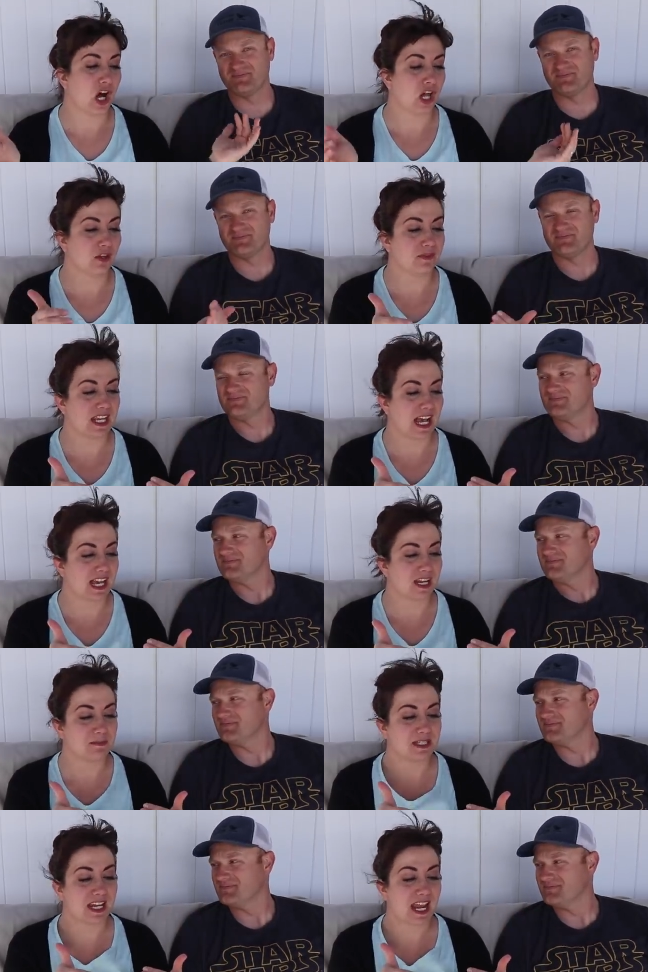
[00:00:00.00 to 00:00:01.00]
Speaker 1: all of the
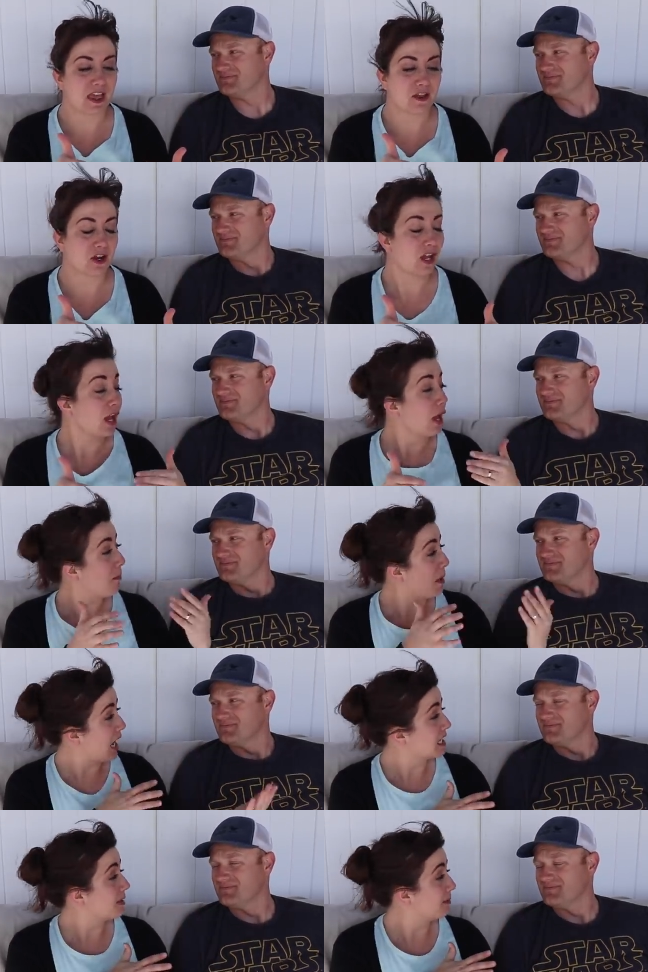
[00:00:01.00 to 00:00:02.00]
items together,
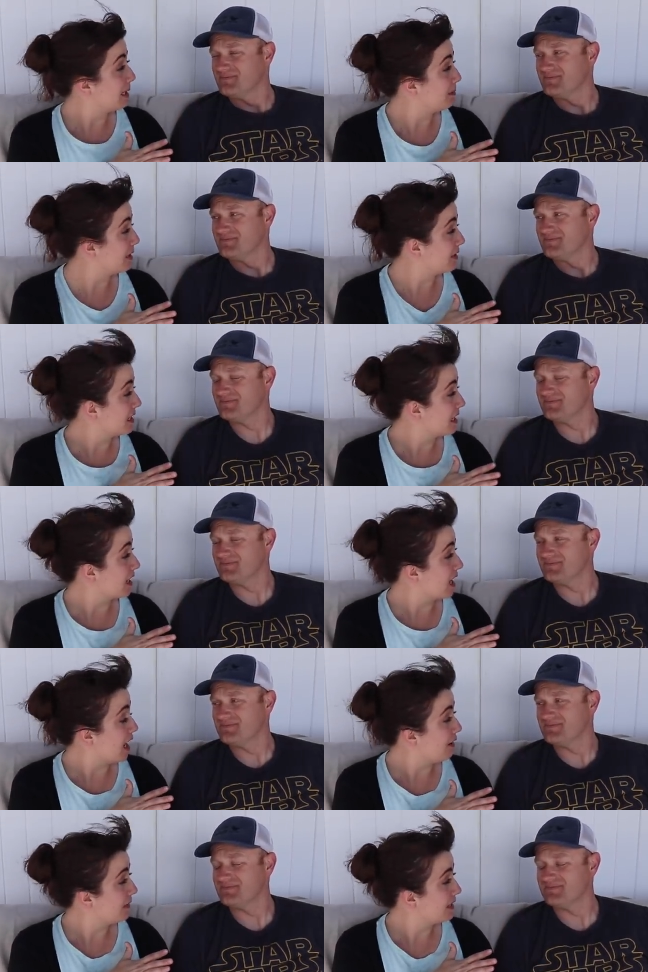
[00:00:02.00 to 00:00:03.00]
possibly building a
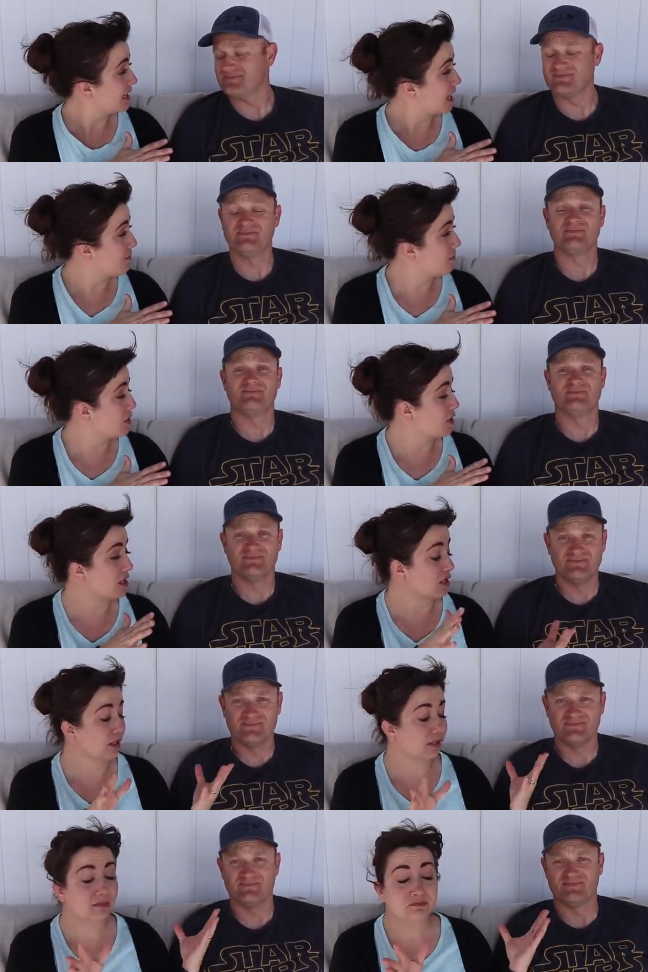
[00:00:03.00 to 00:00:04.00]
coffee
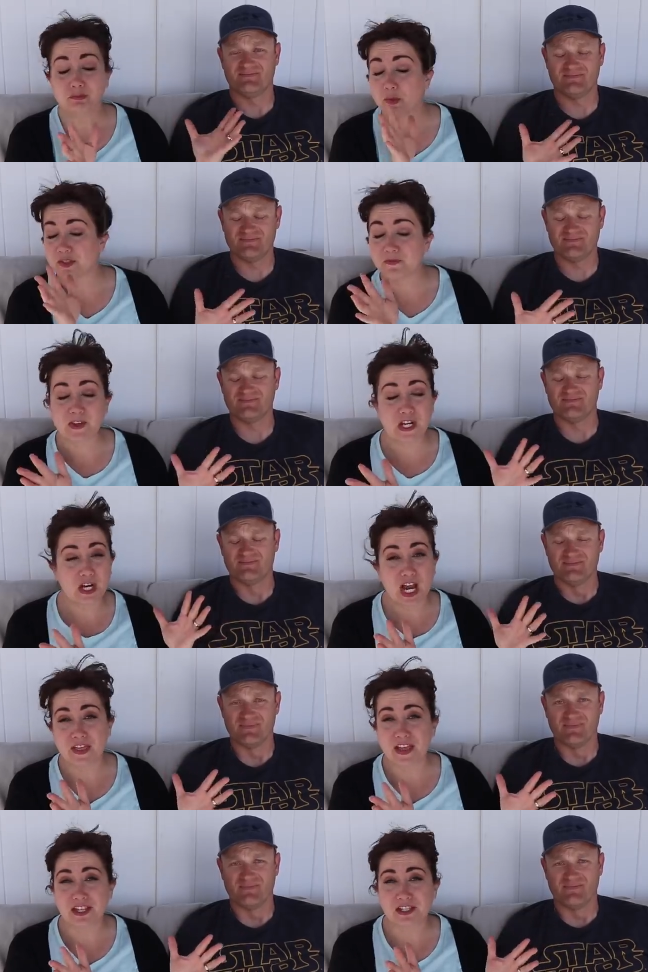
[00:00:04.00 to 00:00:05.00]
table. We'll figure
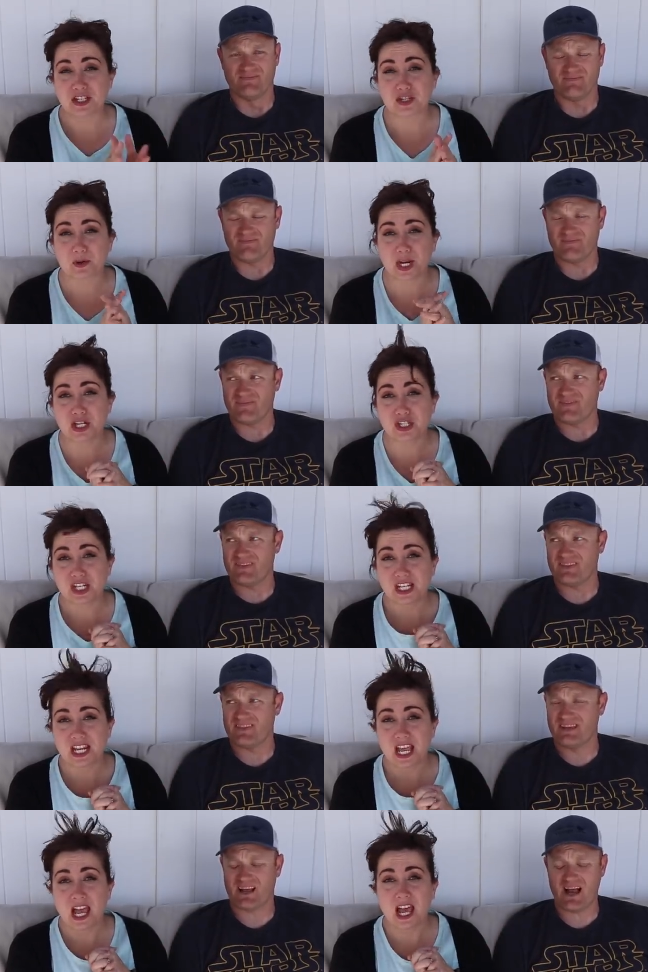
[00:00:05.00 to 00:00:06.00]
out that
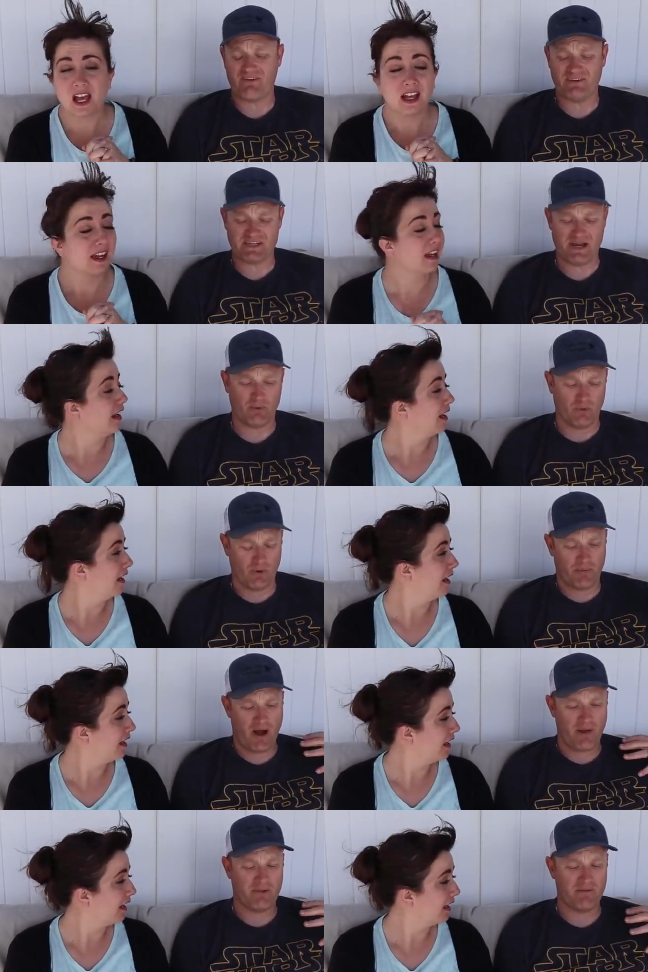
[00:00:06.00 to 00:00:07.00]
situation.
Speaker 2: The coffee table will
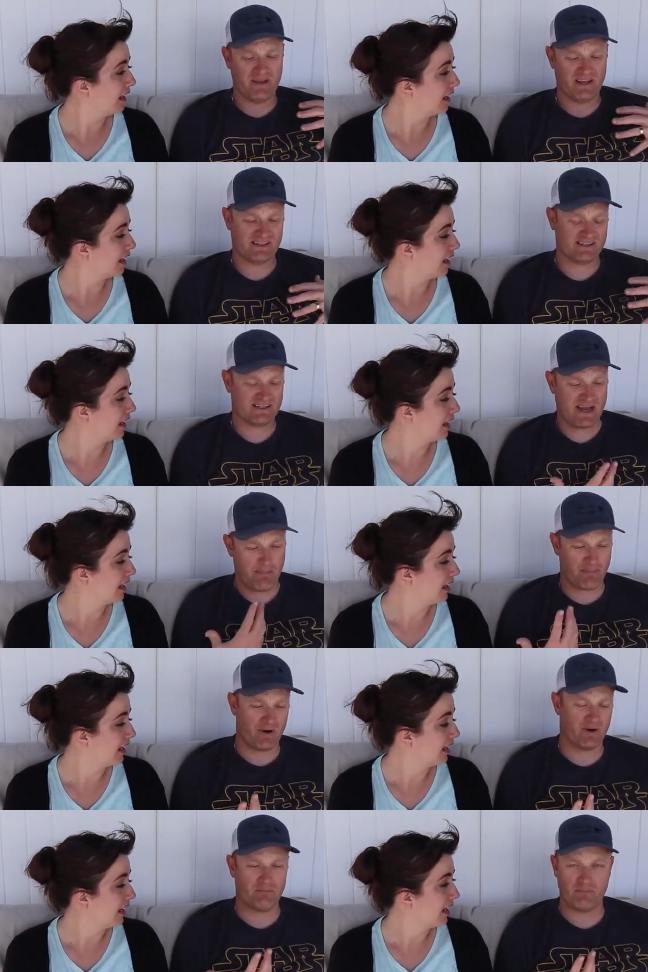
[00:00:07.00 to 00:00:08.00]
probably be a
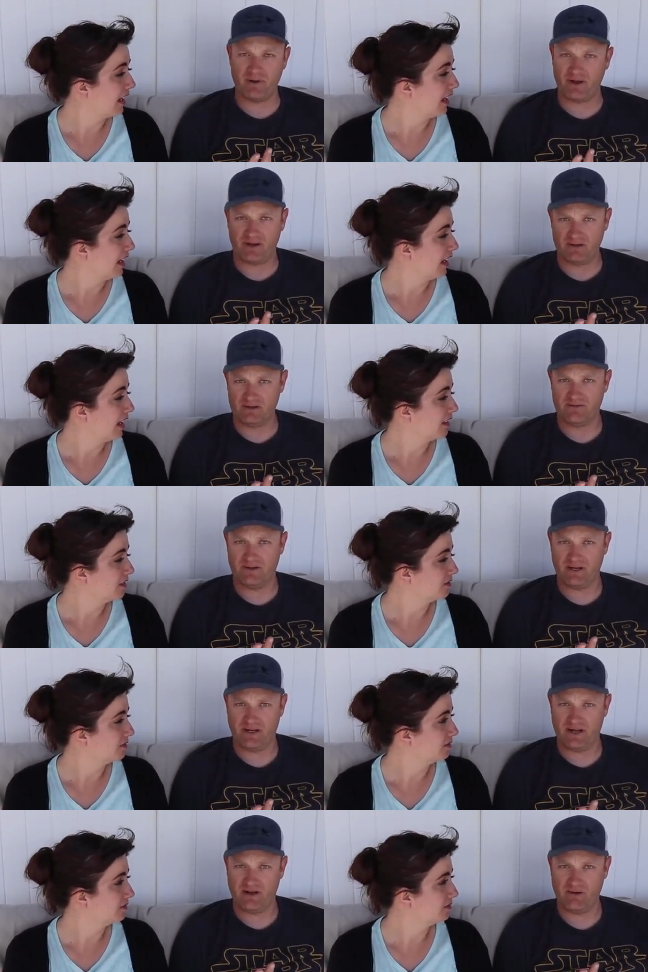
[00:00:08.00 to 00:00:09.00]
separate build
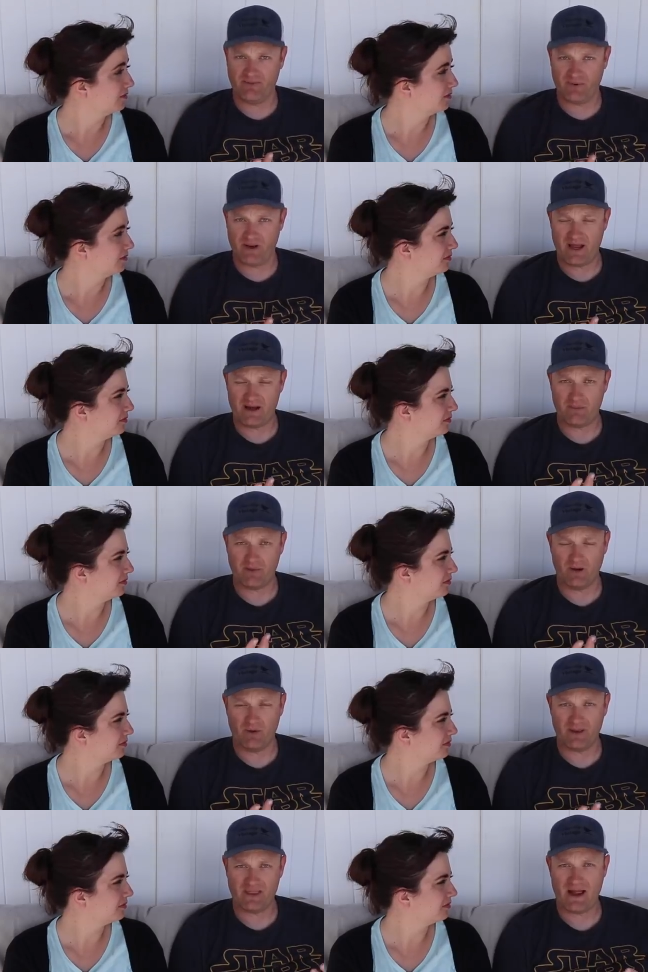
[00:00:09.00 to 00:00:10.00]
video if we end up
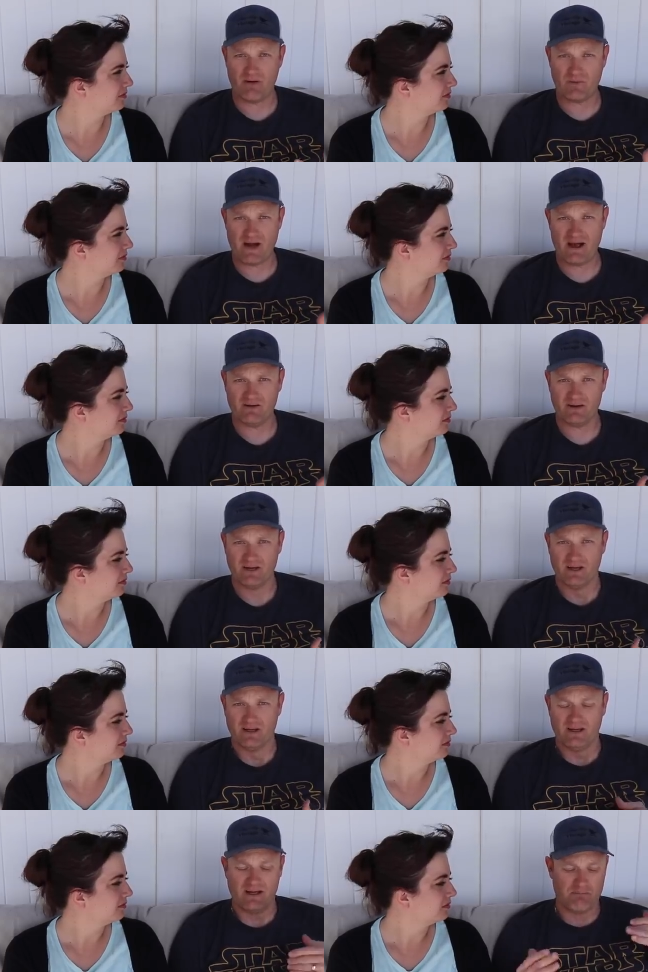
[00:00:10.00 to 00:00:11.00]
going that route
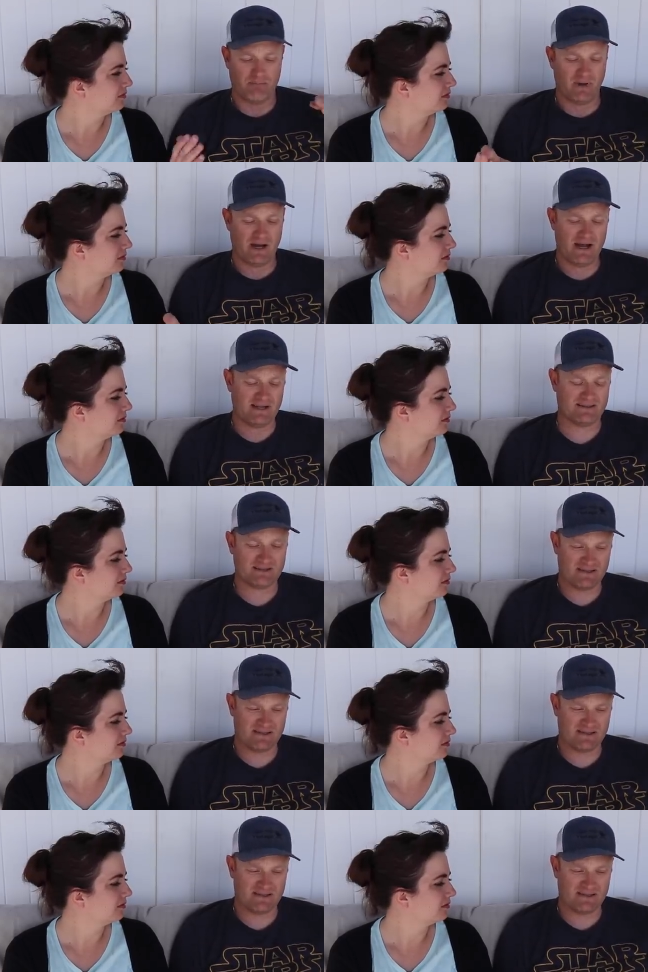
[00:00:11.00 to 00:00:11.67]
but